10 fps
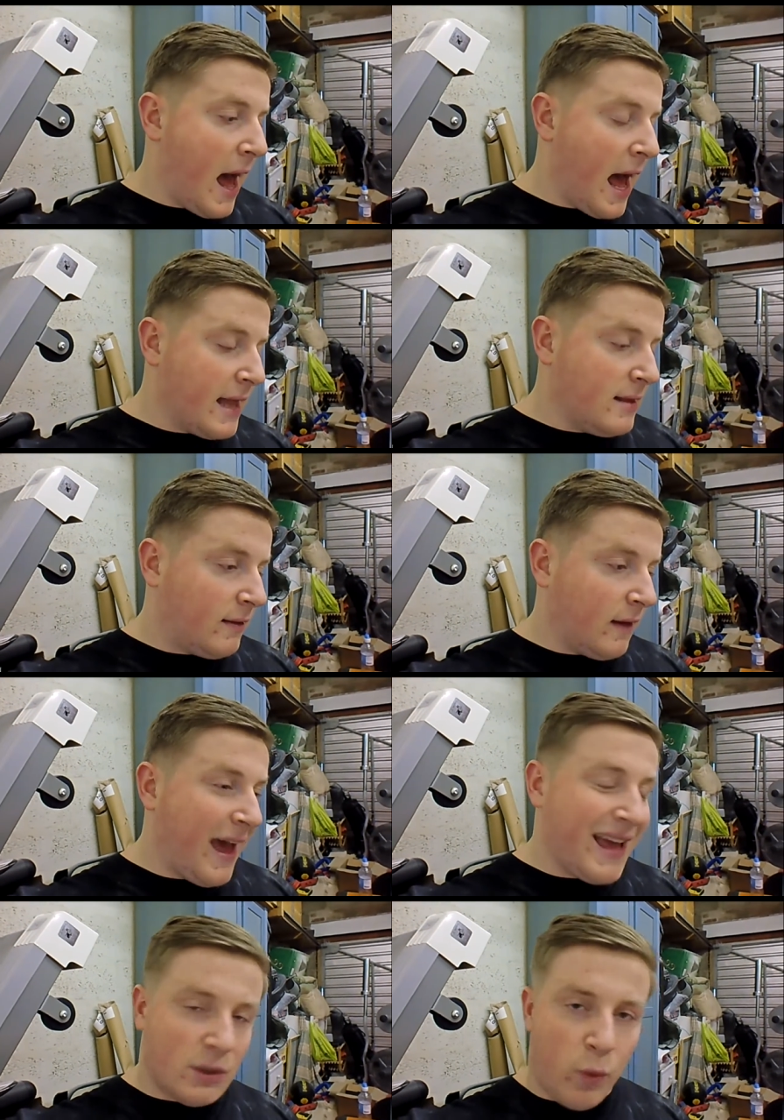And
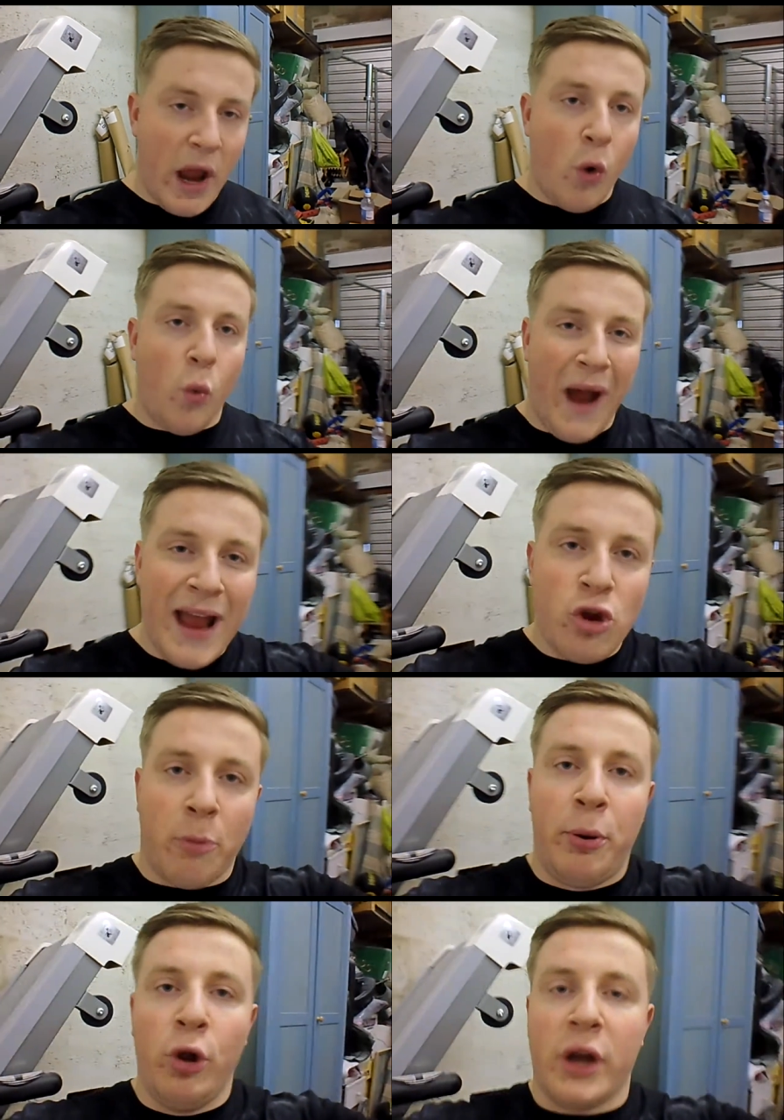as well, when
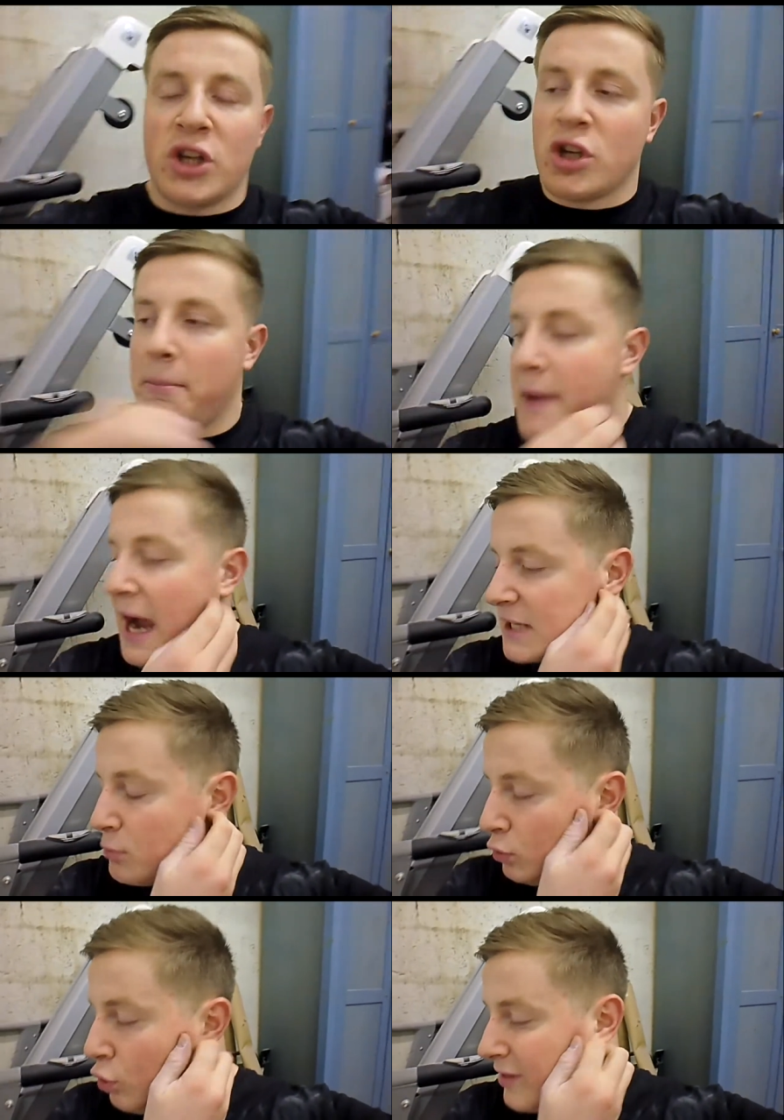you're pulling in
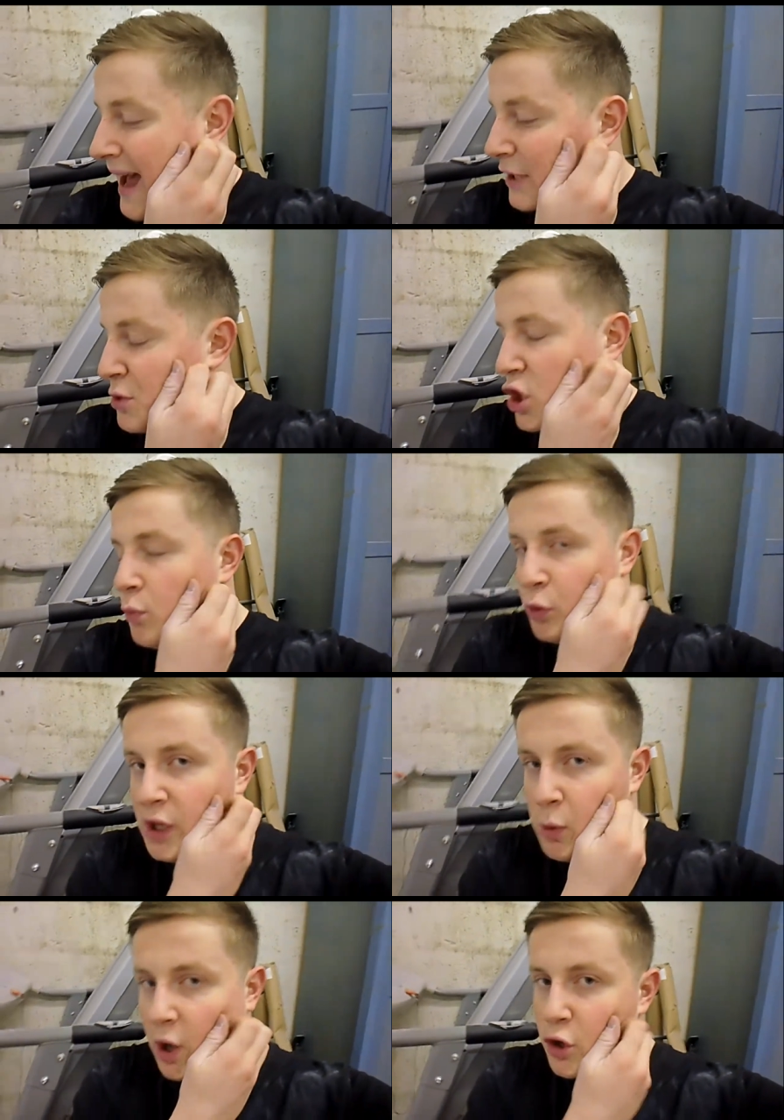sub-maximal load, that's when you can
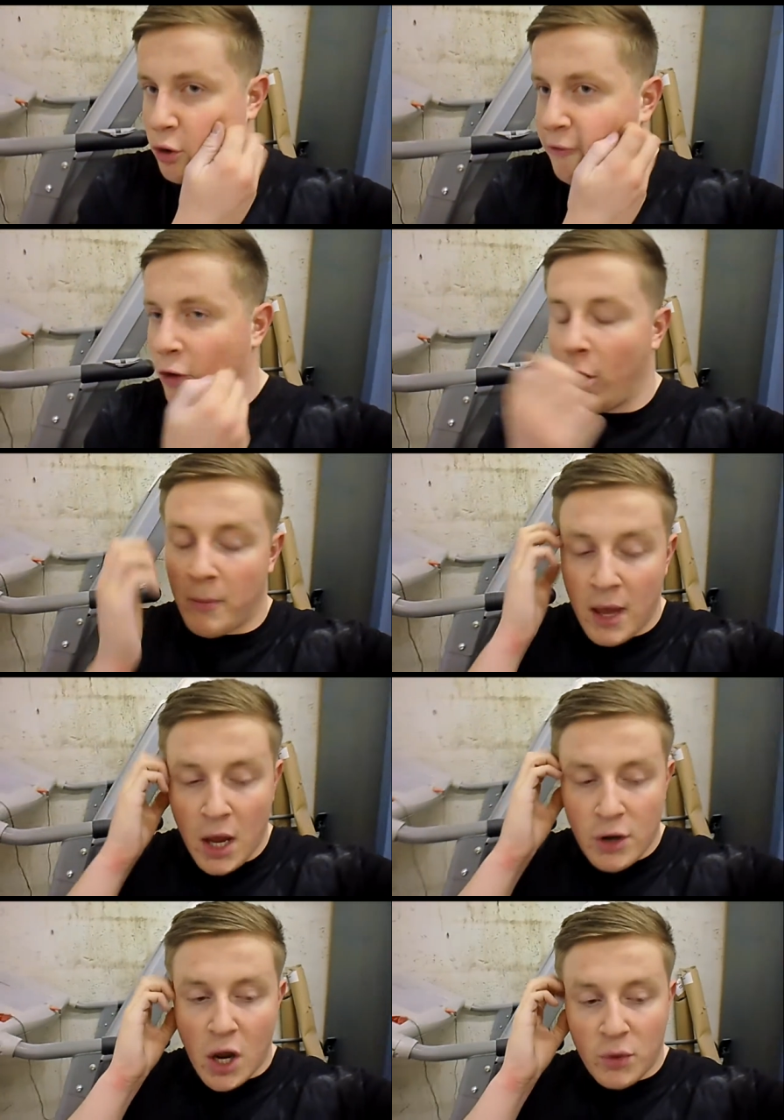really work on your form.
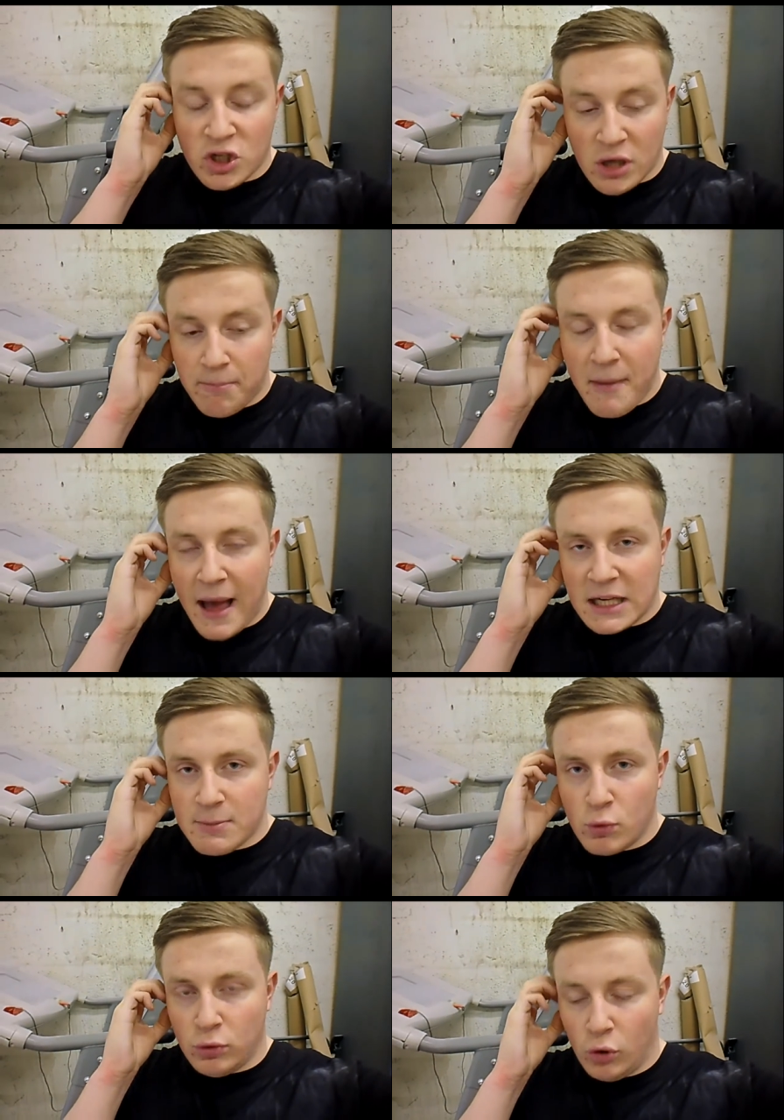Now in
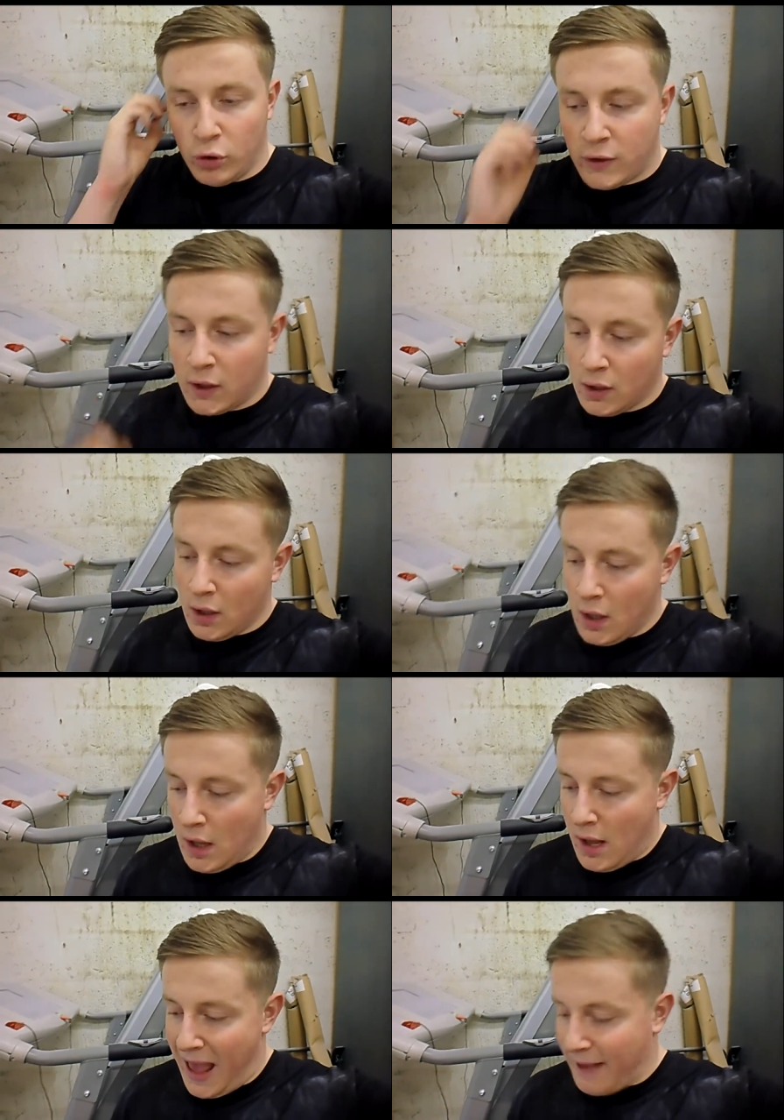sub-maximal load,
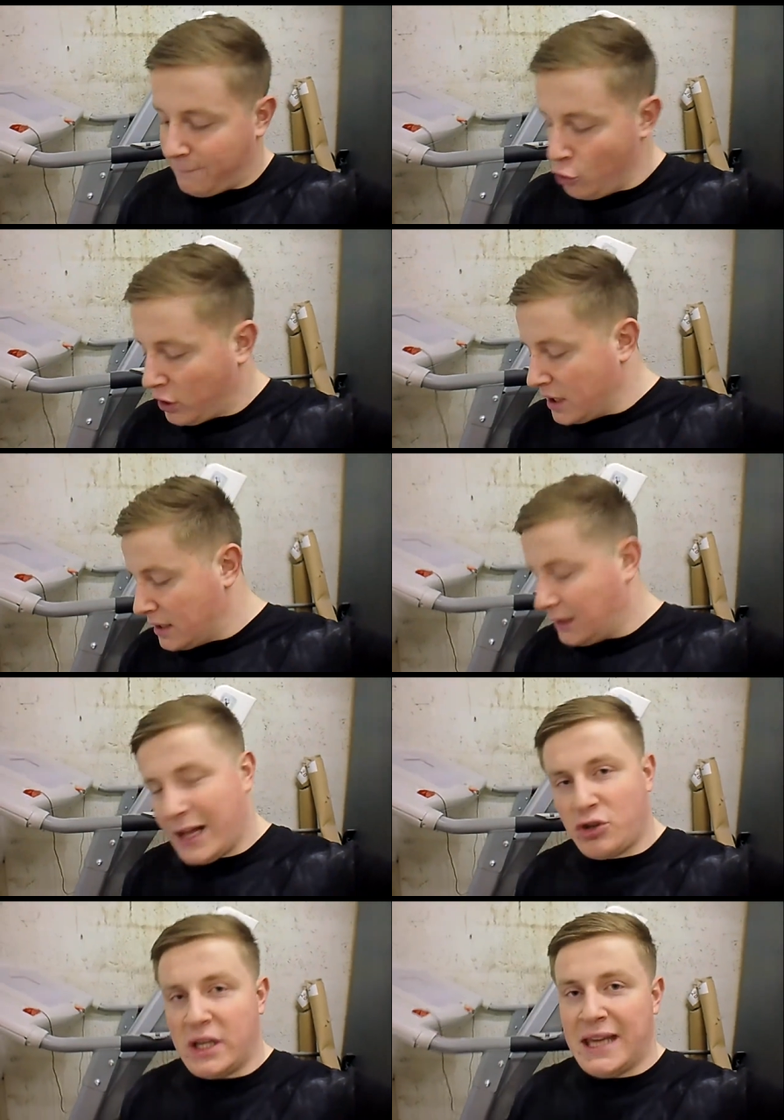if you can
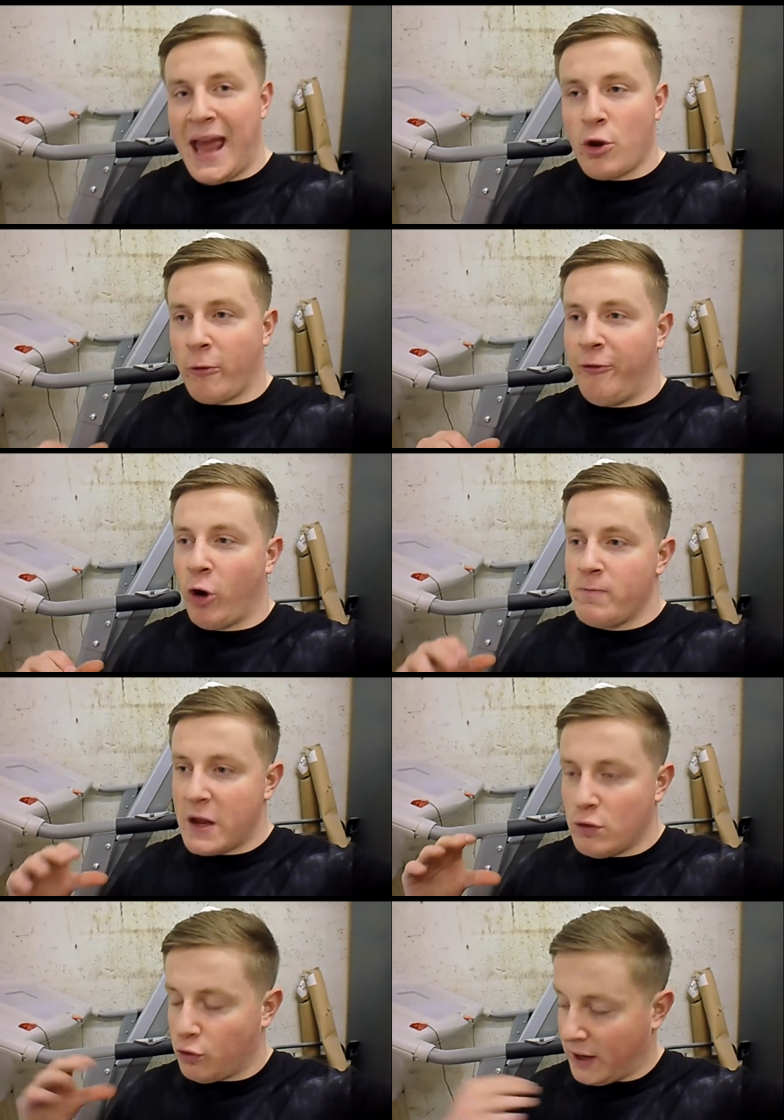literally get your form
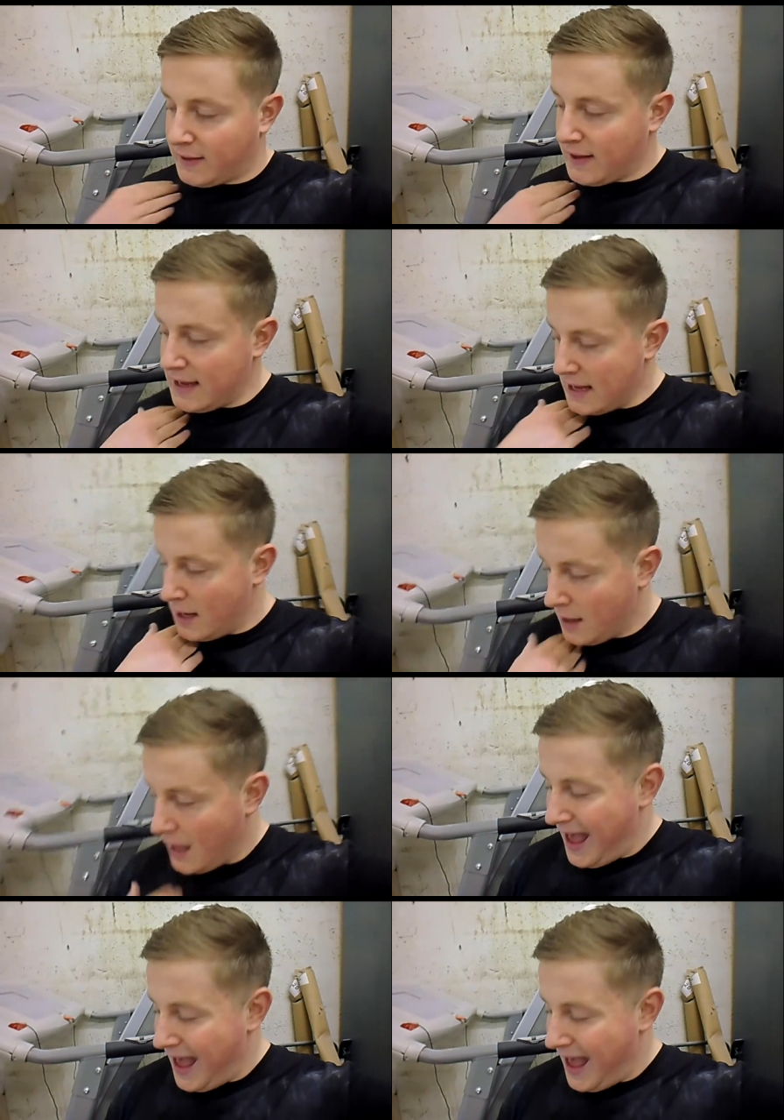down to a T